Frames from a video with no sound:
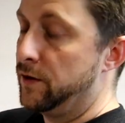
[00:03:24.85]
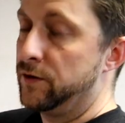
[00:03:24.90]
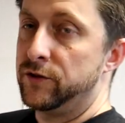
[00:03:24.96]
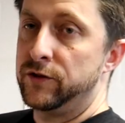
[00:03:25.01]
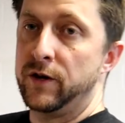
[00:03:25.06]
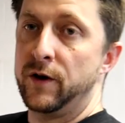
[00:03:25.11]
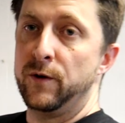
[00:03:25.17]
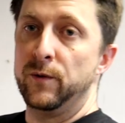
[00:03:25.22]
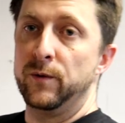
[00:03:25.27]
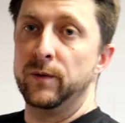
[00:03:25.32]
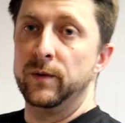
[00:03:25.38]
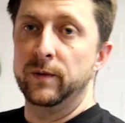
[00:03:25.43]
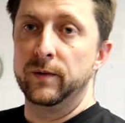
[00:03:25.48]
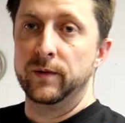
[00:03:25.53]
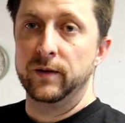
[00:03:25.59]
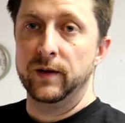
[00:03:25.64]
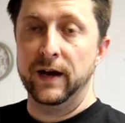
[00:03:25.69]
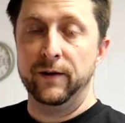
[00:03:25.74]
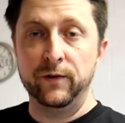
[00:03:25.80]
So
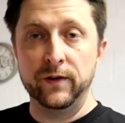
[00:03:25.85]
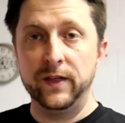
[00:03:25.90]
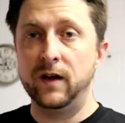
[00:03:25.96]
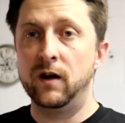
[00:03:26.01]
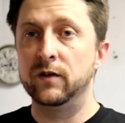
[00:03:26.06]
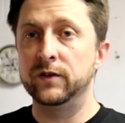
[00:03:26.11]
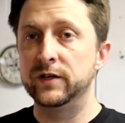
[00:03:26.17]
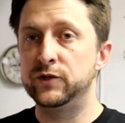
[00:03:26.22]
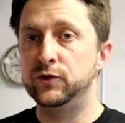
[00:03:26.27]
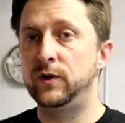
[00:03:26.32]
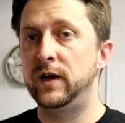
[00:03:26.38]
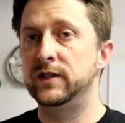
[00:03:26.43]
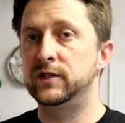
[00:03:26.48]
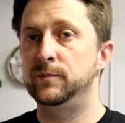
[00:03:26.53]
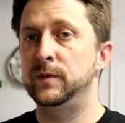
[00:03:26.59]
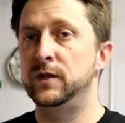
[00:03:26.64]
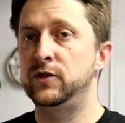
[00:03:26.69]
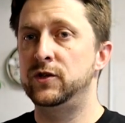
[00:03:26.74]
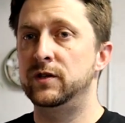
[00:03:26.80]
everything on this
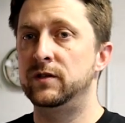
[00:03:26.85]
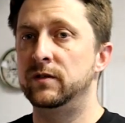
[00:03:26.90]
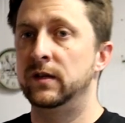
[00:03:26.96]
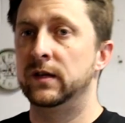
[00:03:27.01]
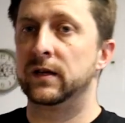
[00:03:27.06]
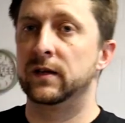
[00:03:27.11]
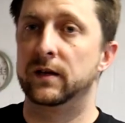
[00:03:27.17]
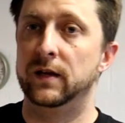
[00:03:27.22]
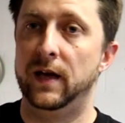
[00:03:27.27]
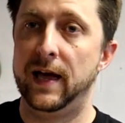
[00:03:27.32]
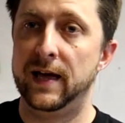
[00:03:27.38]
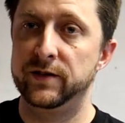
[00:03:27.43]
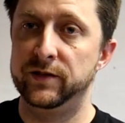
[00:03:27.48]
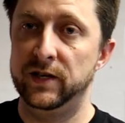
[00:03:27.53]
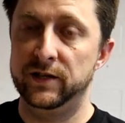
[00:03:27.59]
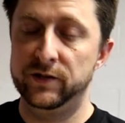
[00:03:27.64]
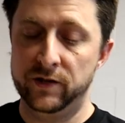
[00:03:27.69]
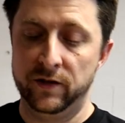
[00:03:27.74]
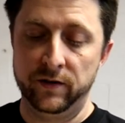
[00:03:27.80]
transmission,
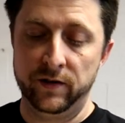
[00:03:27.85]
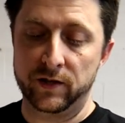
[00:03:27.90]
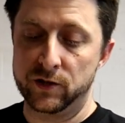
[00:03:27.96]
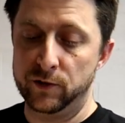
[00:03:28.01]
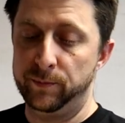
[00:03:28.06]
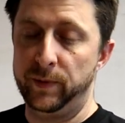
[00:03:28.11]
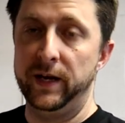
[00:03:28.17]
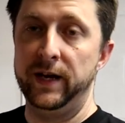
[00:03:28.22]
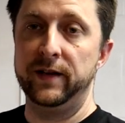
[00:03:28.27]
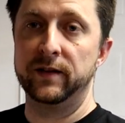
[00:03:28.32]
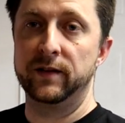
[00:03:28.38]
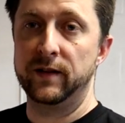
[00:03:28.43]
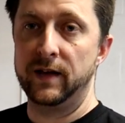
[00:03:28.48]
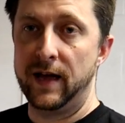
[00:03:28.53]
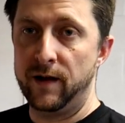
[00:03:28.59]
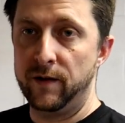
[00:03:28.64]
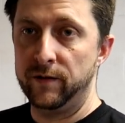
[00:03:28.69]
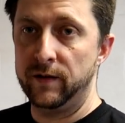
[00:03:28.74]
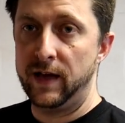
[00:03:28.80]
as he's going to explain, and
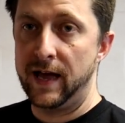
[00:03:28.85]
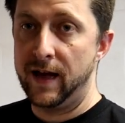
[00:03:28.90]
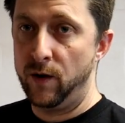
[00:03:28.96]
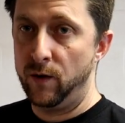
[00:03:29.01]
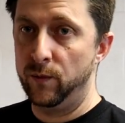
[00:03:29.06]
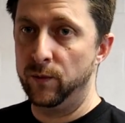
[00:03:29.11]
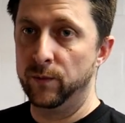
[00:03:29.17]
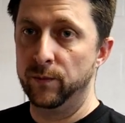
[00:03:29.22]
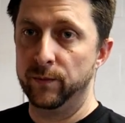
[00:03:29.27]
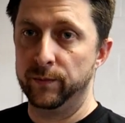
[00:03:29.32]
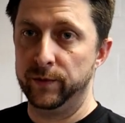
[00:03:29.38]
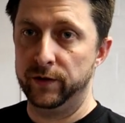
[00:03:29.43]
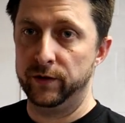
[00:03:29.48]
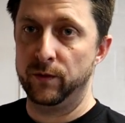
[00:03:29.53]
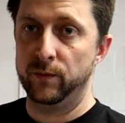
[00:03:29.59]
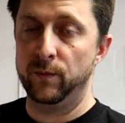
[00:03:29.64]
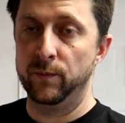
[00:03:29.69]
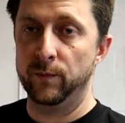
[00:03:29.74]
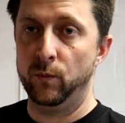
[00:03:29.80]
how you
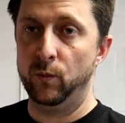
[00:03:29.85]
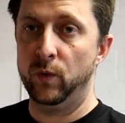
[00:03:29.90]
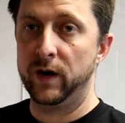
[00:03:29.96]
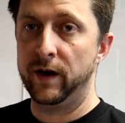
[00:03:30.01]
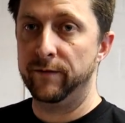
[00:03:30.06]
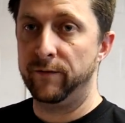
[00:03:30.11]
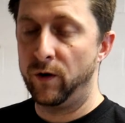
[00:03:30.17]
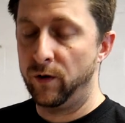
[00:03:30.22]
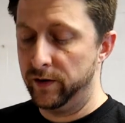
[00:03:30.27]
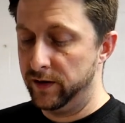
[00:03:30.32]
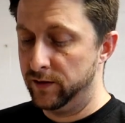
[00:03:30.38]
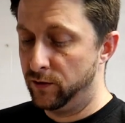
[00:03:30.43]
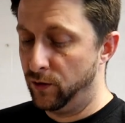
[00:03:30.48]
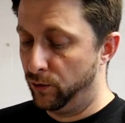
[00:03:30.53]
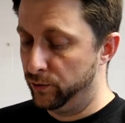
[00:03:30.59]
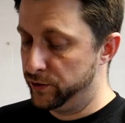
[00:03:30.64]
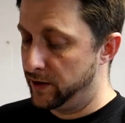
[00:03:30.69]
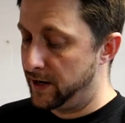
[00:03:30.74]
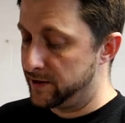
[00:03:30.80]
know what I've already
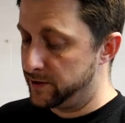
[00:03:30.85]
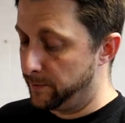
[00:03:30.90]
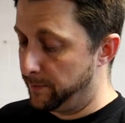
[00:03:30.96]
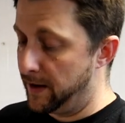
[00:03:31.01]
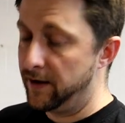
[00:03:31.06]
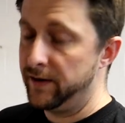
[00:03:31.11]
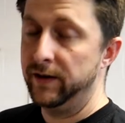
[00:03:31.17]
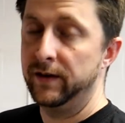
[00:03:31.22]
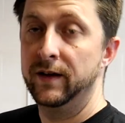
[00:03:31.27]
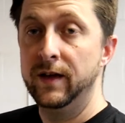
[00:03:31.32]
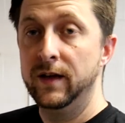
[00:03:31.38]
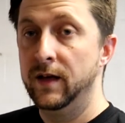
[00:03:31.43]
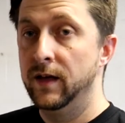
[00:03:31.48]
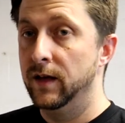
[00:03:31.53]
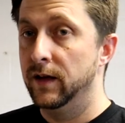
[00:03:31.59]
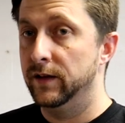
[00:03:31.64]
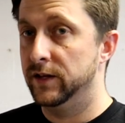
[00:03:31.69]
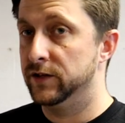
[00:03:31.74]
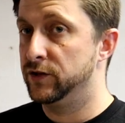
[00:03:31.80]
told you guys about it,
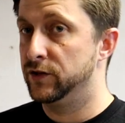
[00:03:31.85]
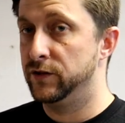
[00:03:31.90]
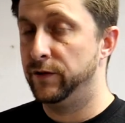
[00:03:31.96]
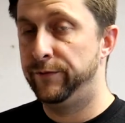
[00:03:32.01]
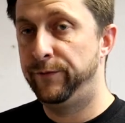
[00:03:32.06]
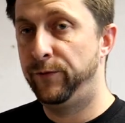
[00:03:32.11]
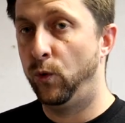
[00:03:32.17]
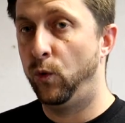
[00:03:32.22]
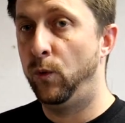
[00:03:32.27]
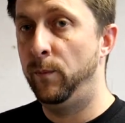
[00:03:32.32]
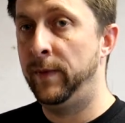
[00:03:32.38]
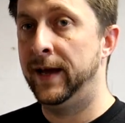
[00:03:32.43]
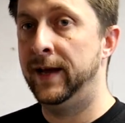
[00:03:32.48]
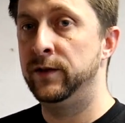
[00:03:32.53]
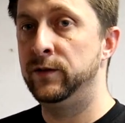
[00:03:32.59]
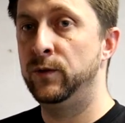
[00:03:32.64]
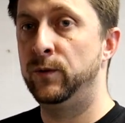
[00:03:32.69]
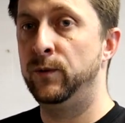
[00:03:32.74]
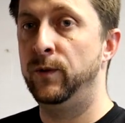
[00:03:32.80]
this is a full
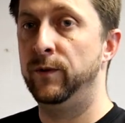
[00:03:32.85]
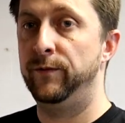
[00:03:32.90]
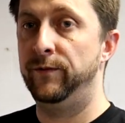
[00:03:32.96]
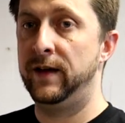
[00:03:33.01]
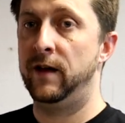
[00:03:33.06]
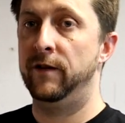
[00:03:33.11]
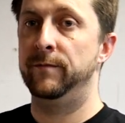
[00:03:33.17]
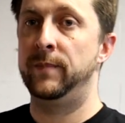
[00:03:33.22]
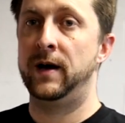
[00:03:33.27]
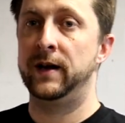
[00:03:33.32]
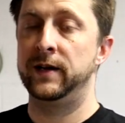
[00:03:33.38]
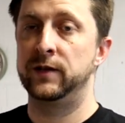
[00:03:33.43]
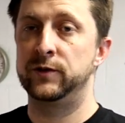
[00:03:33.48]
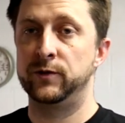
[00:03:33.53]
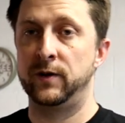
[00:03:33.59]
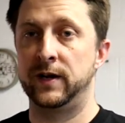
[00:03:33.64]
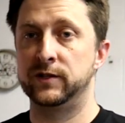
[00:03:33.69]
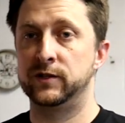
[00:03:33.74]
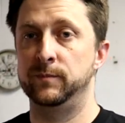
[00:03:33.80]
manual valve body
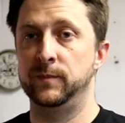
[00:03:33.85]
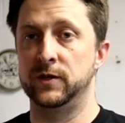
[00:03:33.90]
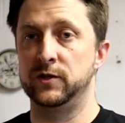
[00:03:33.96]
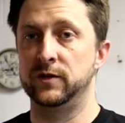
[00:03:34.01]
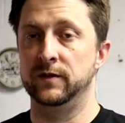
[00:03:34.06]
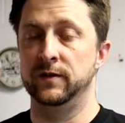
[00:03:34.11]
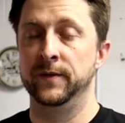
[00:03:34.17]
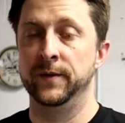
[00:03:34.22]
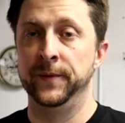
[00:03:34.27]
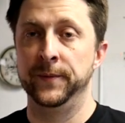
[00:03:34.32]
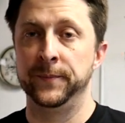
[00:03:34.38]
transmission.